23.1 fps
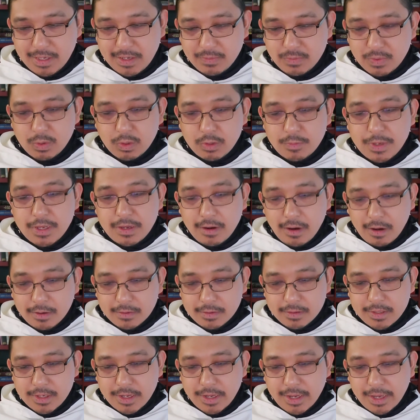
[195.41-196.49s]
We would be
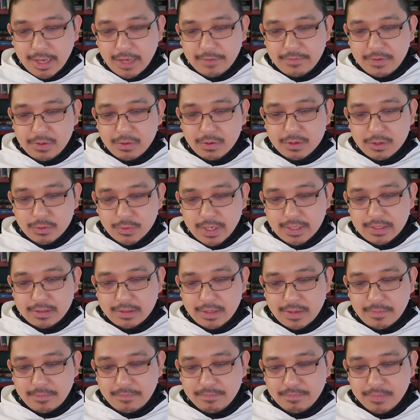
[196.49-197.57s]
honored to have you address
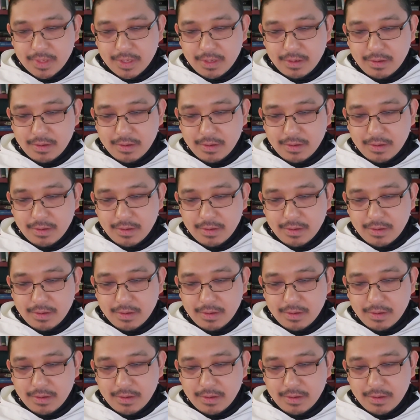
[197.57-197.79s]
them